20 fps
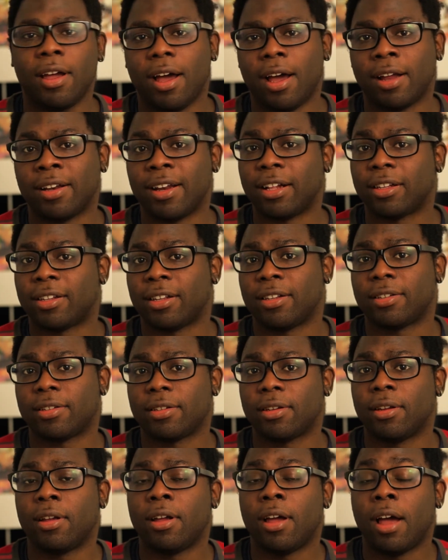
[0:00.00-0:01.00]
and that
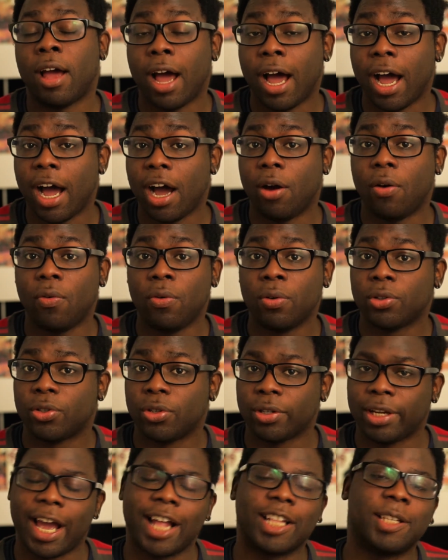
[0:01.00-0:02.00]
is how
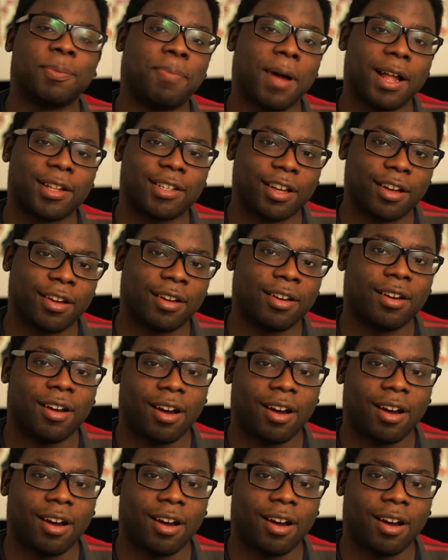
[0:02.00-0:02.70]
to get better